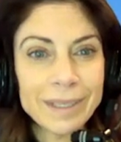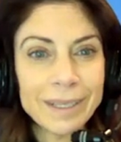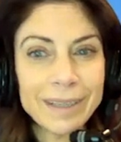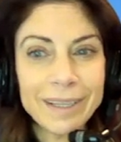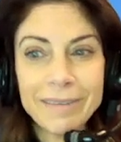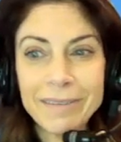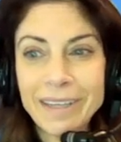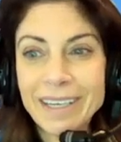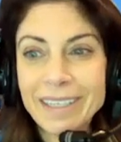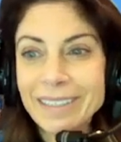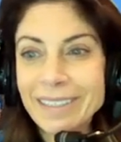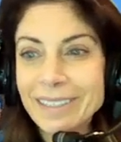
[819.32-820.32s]
I love
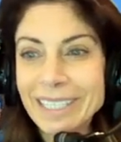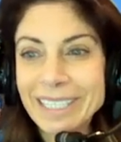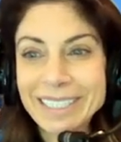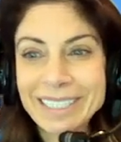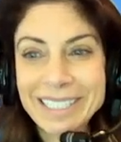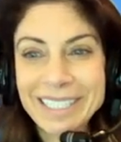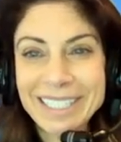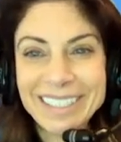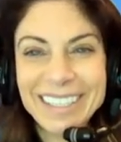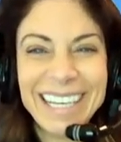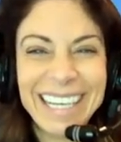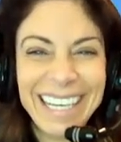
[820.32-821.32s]
that. All right, good to
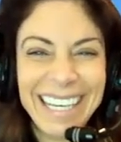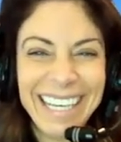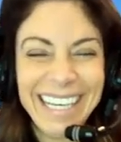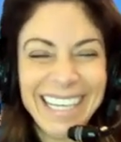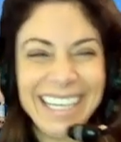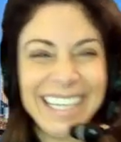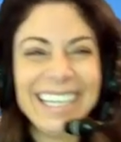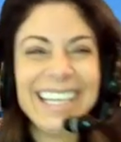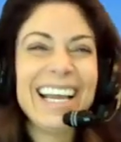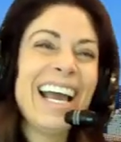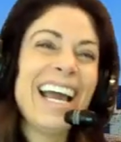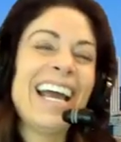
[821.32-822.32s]
know.
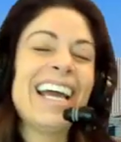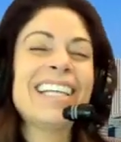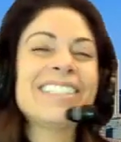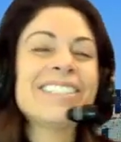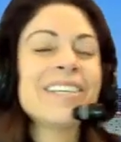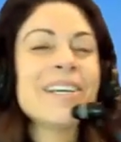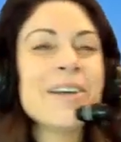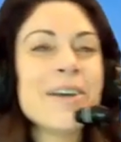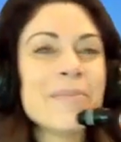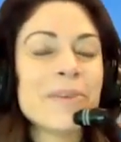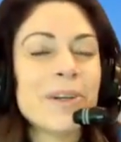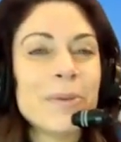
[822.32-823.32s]
And
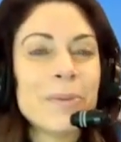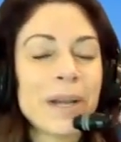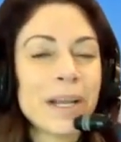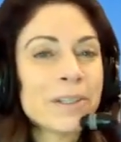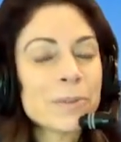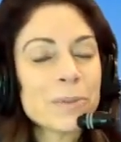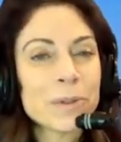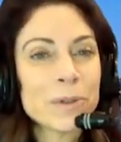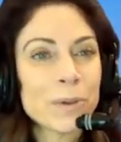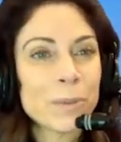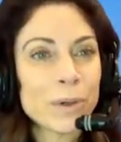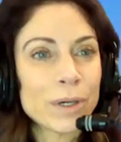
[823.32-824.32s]
what else with
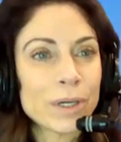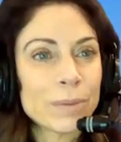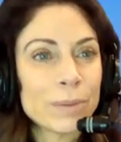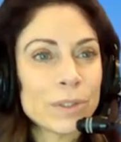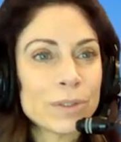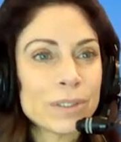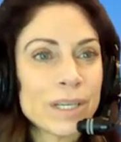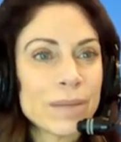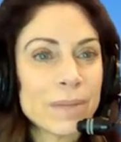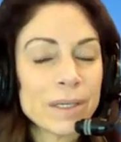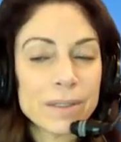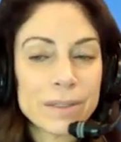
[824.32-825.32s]
your work would you say
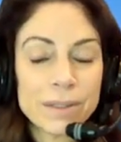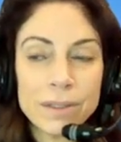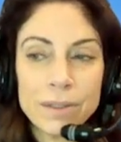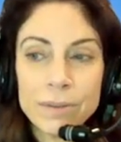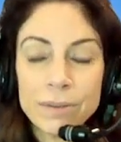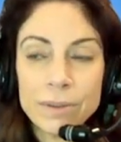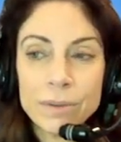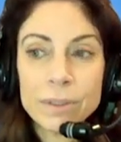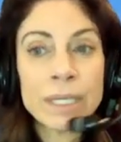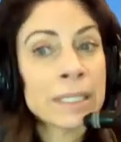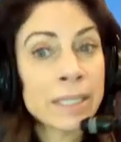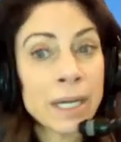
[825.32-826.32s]
makes, you
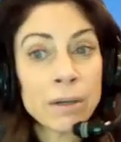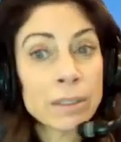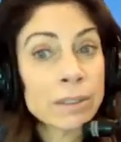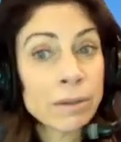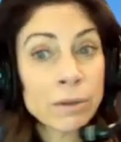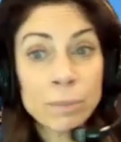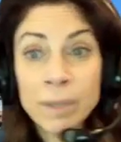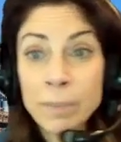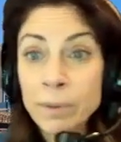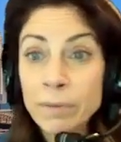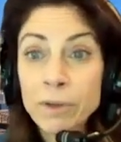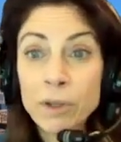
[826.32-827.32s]
stand out? Because other
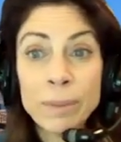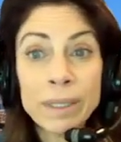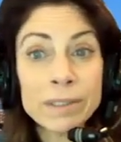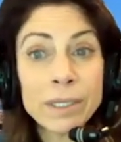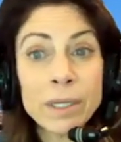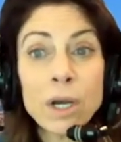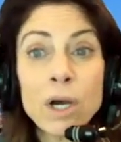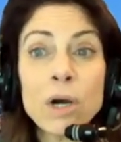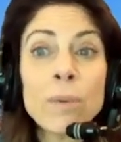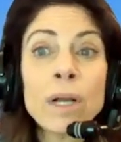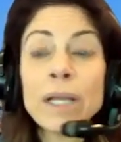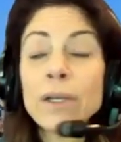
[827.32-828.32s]
people in the field might say,
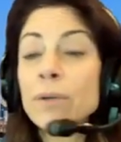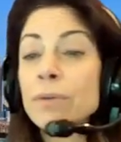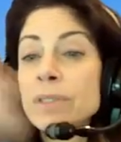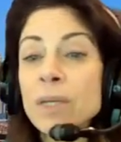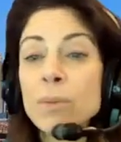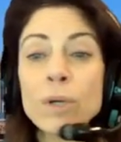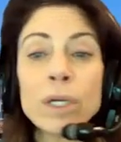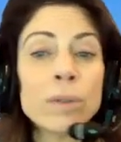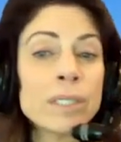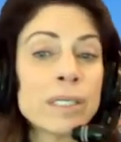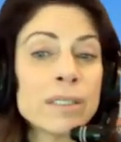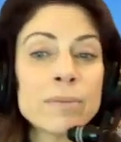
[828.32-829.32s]
"Oh, well, I know someone
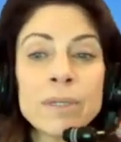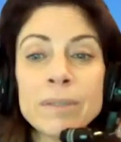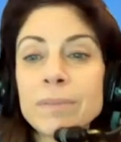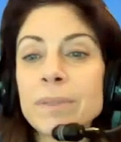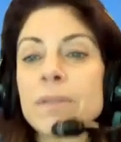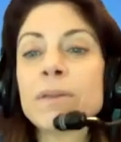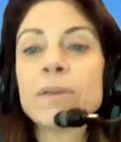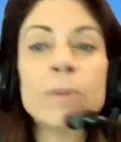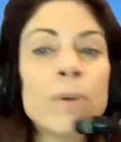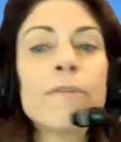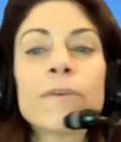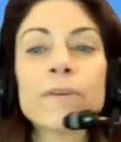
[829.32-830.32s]
who does what
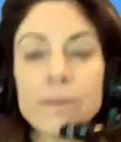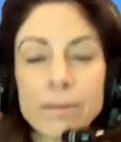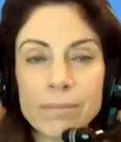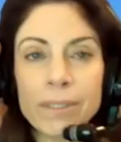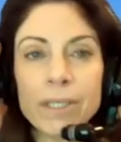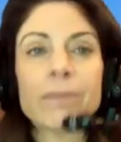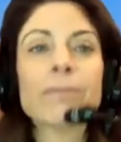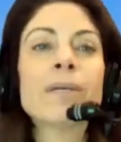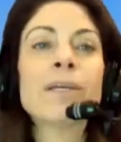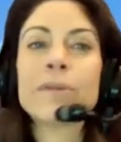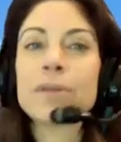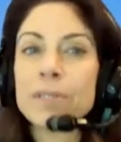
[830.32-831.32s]
you offer,
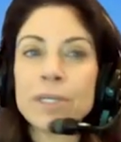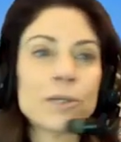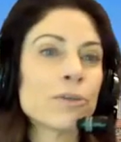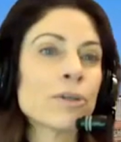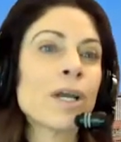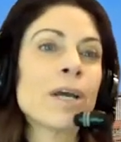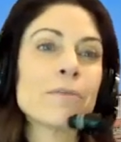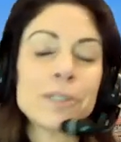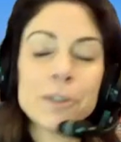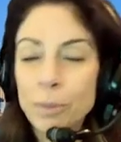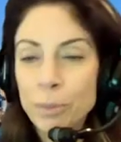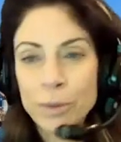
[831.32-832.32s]
I know the Signature Gut
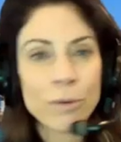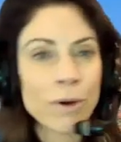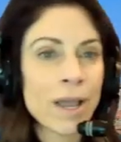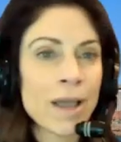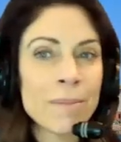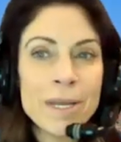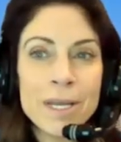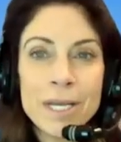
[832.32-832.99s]
Restore program."